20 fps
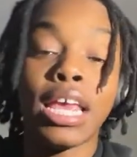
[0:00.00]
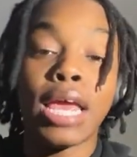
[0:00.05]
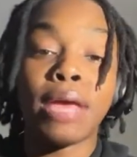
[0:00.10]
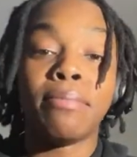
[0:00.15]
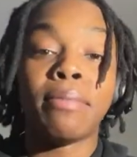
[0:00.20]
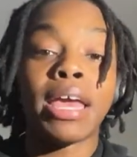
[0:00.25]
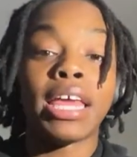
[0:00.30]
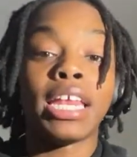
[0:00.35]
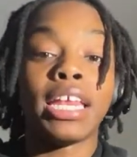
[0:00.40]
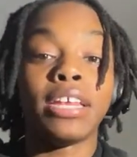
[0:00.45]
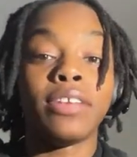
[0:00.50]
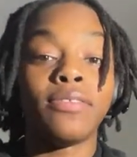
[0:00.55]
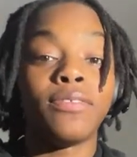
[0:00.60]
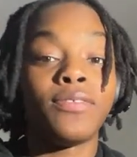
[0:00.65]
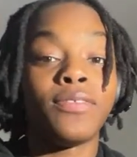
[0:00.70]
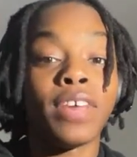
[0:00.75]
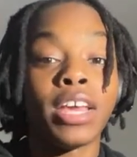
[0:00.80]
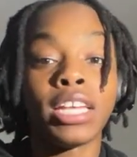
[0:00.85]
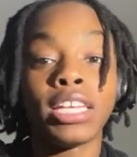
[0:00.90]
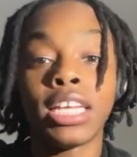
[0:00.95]
Mad at the
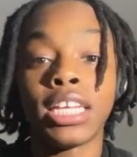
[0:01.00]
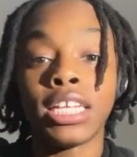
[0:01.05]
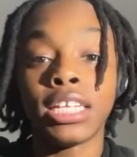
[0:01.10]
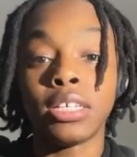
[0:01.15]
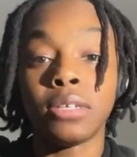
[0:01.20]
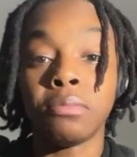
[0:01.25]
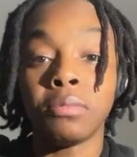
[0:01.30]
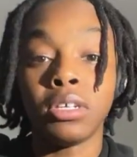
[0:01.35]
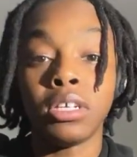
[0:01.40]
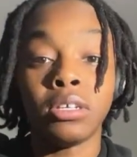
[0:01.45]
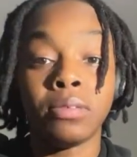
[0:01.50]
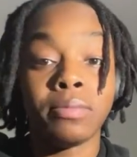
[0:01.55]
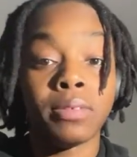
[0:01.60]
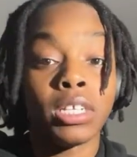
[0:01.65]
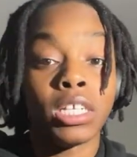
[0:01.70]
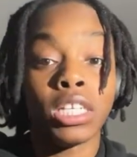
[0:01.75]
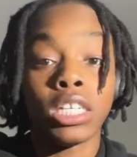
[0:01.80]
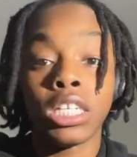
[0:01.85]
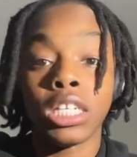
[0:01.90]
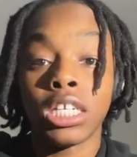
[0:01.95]
fact that it's me.
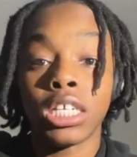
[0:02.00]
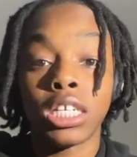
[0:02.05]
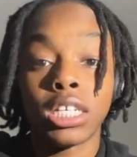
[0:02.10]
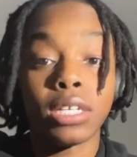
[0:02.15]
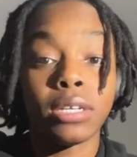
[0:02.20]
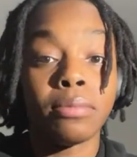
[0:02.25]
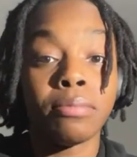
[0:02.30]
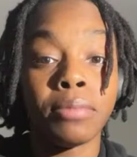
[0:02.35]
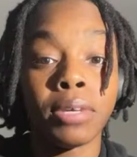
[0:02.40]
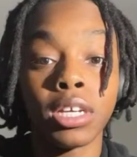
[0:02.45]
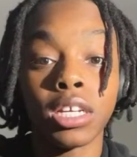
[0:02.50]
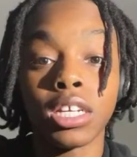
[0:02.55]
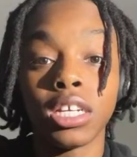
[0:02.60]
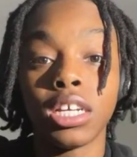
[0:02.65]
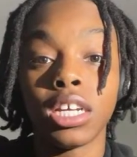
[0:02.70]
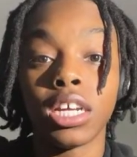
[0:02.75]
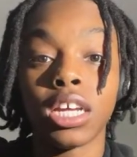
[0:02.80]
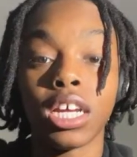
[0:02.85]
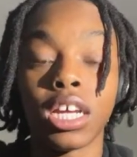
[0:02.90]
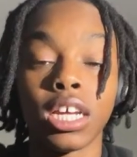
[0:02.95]

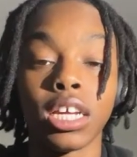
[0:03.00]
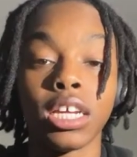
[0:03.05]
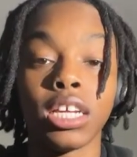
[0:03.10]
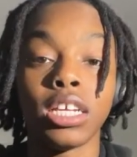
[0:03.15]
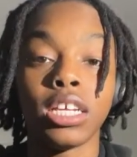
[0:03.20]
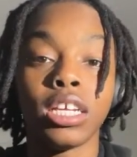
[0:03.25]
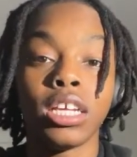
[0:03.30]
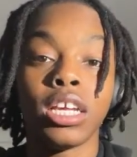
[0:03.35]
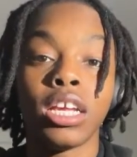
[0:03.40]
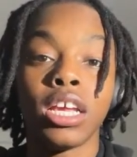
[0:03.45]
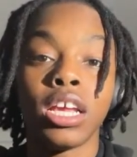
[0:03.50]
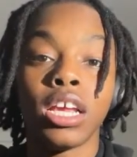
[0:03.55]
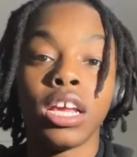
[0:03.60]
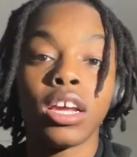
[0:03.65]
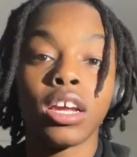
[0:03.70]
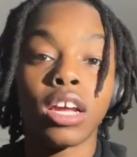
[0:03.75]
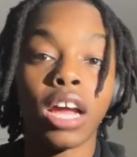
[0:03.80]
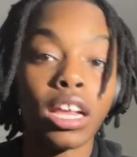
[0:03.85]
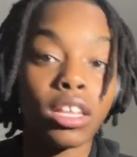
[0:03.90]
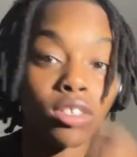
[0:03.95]
Bigger. Hey,
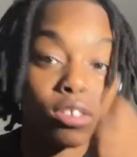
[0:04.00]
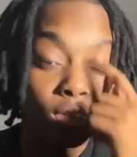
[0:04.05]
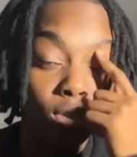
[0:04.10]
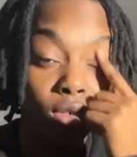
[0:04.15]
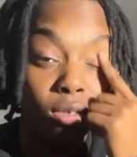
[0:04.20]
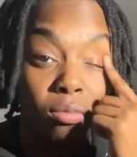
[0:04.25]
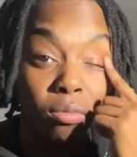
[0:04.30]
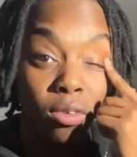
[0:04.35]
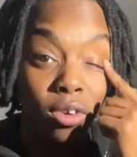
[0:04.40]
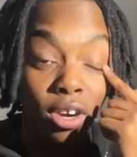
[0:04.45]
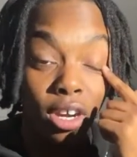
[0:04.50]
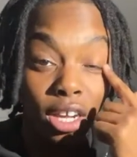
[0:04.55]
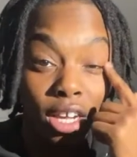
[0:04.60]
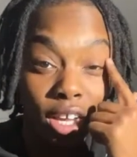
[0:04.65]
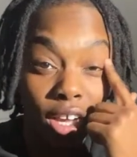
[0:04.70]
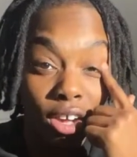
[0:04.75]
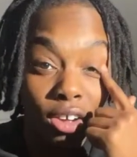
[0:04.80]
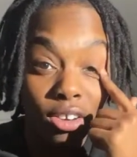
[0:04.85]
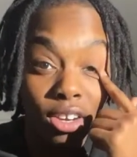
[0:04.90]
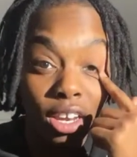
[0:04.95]
I told Kimura
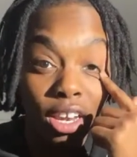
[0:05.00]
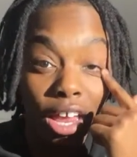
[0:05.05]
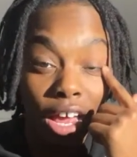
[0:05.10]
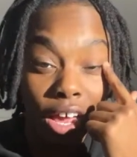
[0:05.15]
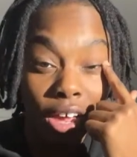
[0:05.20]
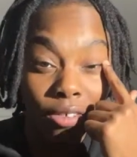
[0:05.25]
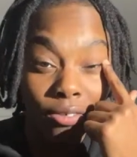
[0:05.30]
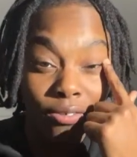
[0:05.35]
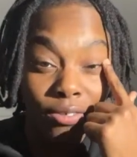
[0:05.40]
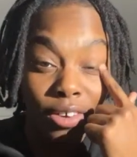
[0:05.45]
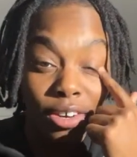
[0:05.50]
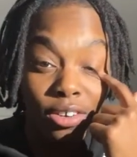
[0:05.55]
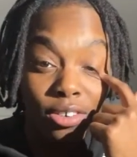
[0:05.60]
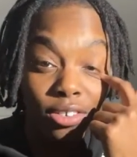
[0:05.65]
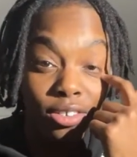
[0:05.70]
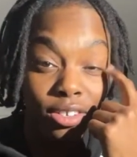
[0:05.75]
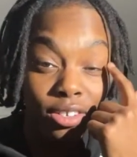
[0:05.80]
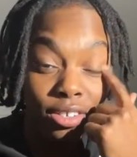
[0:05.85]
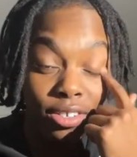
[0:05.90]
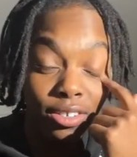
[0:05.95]
get on the live first
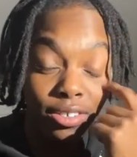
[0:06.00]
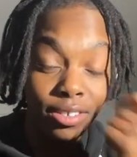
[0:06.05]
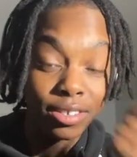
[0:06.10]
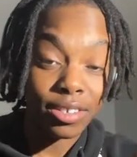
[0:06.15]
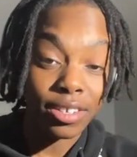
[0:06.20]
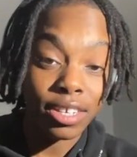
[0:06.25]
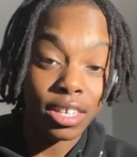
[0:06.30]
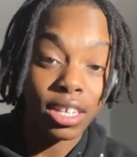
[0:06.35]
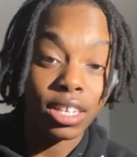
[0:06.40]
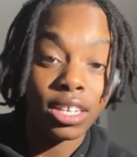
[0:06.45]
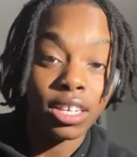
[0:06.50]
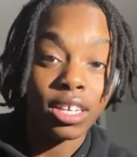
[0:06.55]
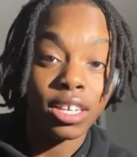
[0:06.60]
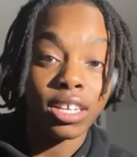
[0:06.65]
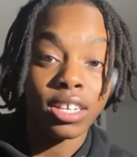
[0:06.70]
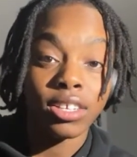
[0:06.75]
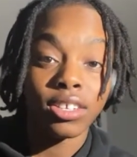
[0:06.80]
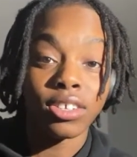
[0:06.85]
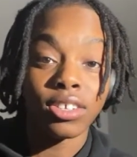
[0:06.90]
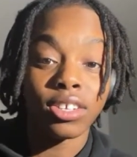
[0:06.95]

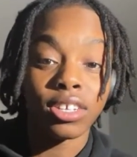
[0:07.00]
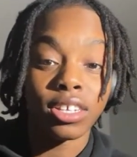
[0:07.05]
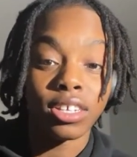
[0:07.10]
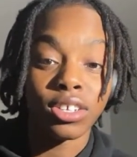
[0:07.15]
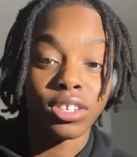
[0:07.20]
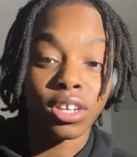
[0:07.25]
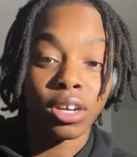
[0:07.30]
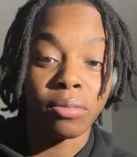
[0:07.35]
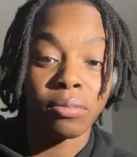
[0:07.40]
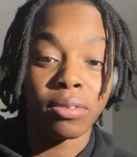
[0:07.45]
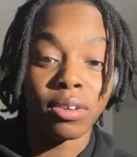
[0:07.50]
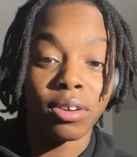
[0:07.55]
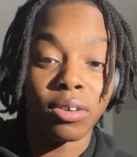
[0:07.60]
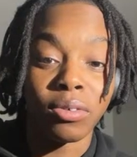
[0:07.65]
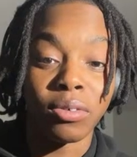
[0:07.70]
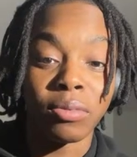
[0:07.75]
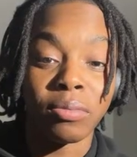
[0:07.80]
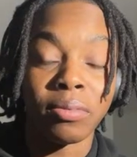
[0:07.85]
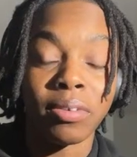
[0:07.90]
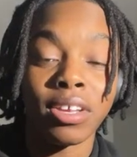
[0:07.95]
so she could chop it up
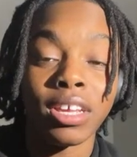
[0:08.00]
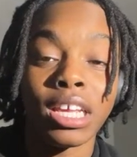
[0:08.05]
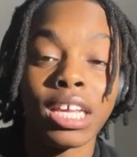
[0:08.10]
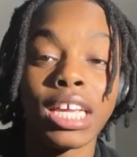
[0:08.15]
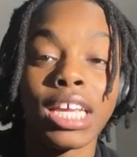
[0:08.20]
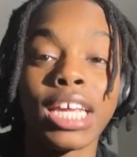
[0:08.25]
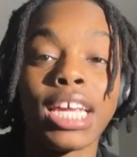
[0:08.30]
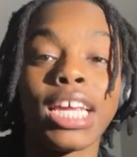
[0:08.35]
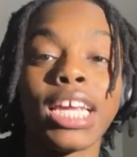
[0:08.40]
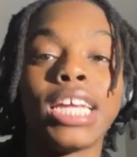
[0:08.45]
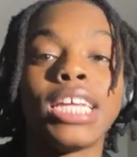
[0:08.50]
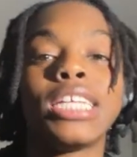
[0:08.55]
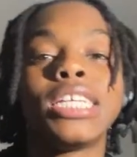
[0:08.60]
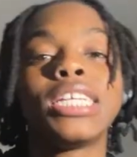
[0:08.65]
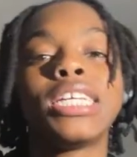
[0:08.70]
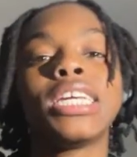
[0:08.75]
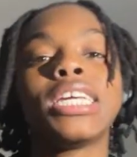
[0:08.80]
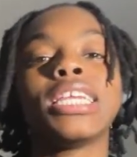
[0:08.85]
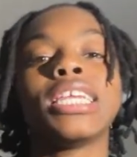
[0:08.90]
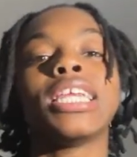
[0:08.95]
with me. And
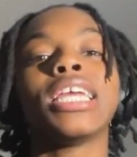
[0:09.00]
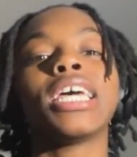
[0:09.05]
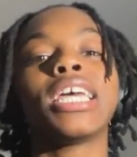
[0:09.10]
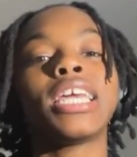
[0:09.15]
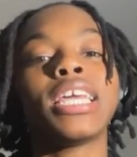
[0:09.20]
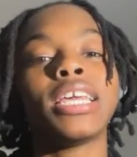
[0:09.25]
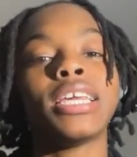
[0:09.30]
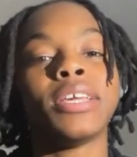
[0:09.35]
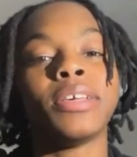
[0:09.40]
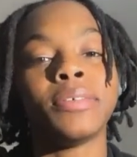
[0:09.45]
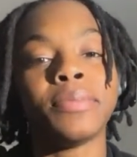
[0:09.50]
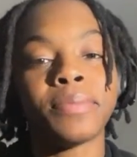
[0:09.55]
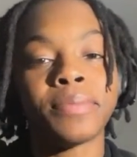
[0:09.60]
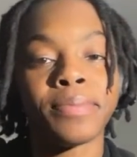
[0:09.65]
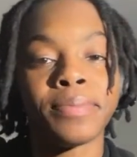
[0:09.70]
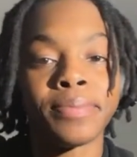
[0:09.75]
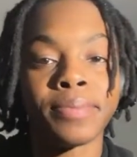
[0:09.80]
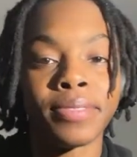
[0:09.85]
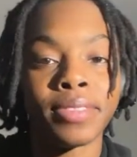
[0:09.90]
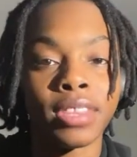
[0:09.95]
she lame.
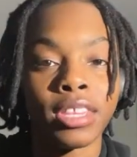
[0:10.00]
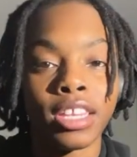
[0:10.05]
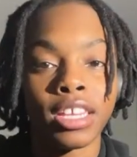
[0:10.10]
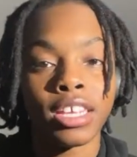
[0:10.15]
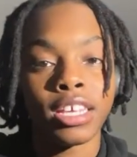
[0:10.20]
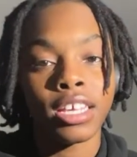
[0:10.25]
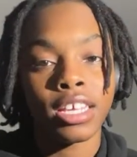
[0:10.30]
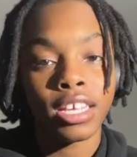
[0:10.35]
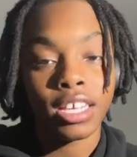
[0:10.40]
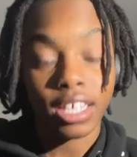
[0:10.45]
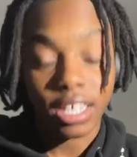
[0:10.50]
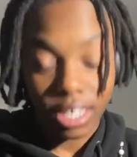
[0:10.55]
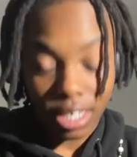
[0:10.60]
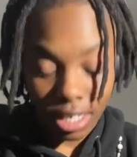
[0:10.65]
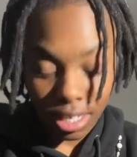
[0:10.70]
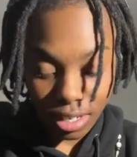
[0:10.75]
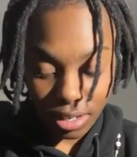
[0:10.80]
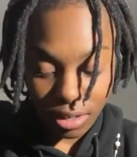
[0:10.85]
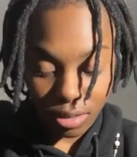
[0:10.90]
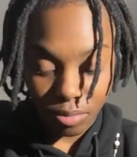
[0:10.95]

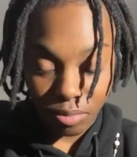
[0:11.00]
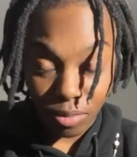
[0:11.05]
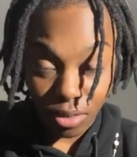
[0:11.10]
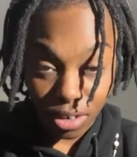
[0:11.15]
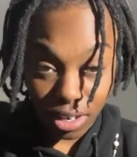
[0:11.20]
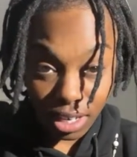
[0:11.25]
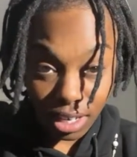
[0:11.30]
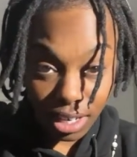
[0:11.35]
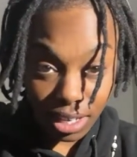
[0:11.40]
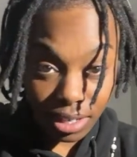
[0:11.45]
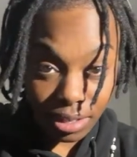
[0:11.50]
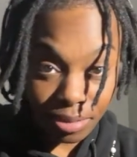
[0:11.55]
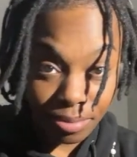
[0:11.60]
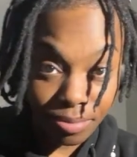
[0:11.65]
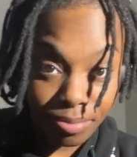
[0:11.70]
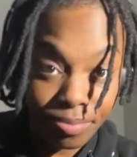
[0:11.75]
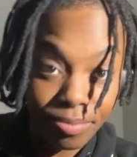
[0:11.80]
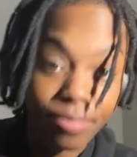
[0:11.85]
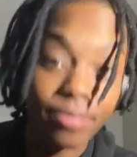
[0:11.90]
Yeah, Kimura lame.